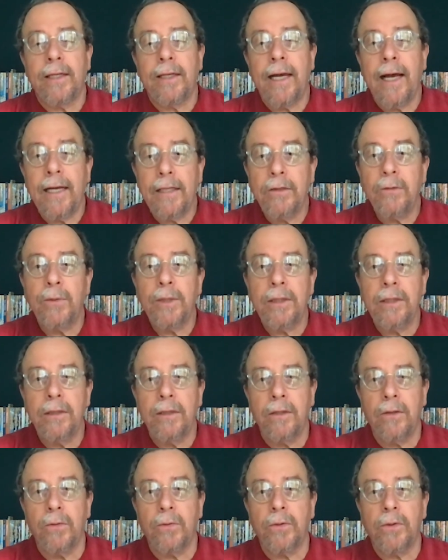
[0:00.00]
handwritten
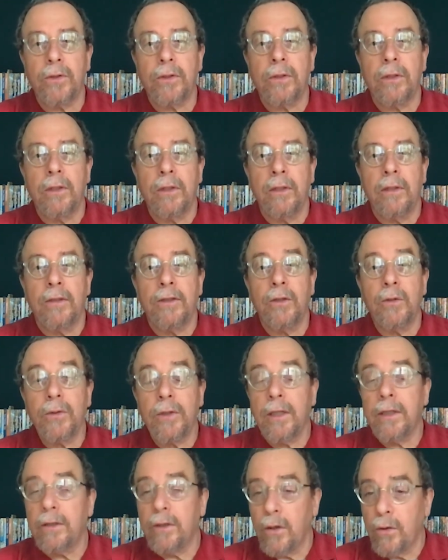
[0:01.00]
notes
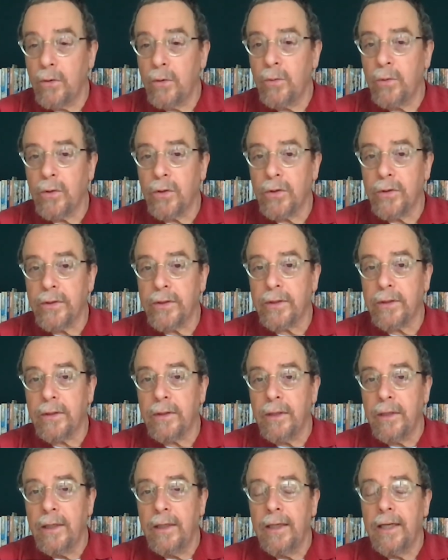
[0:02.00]
using their own words
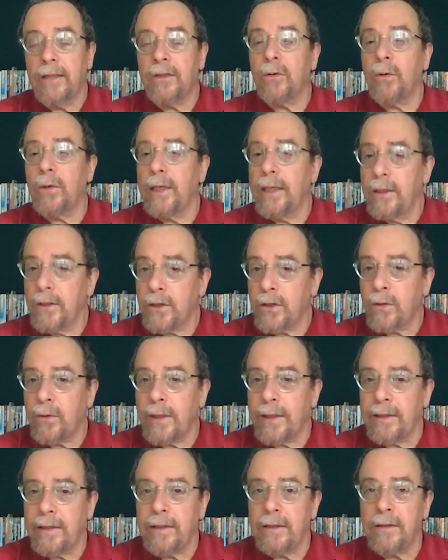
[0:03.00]
and to
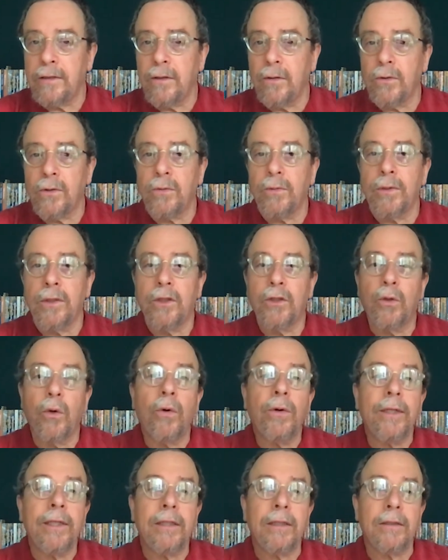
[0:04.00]
illustrate these notes with
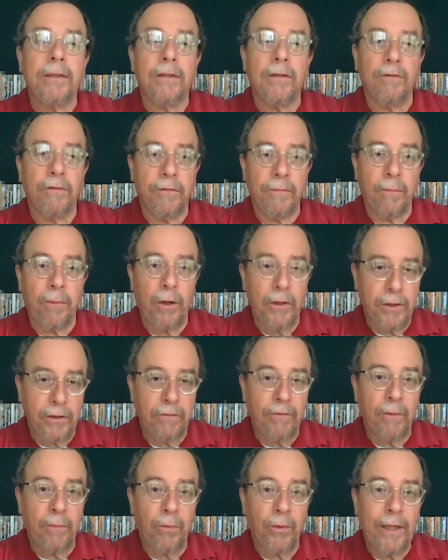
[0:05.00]
drawings of parts
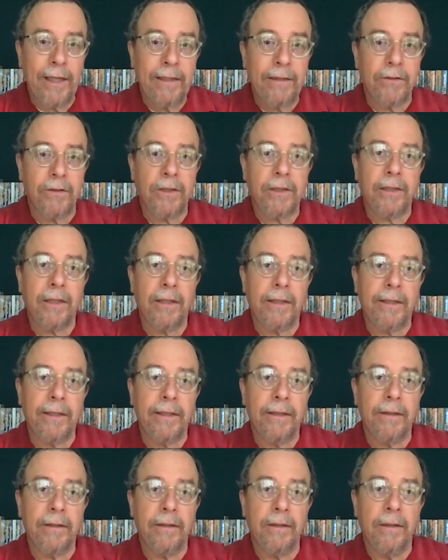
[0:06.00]
of the brain they're
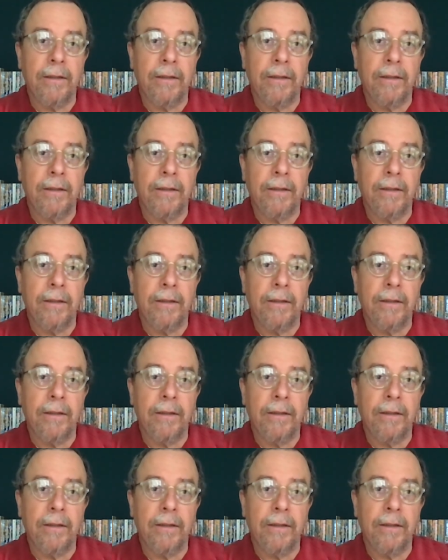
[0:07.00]
studying